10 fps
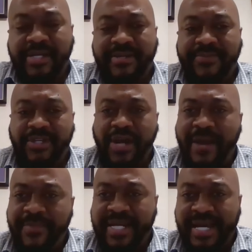I'm sorry,
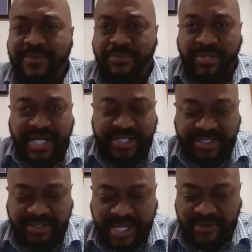I may not be
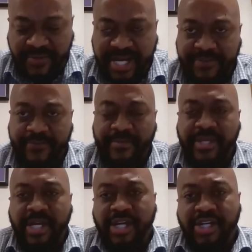pronouncing that right.
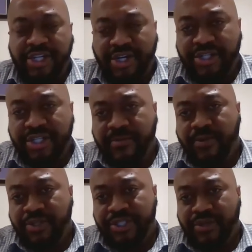Joseph
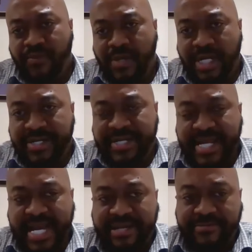was the one
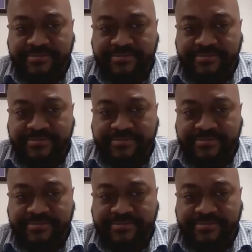that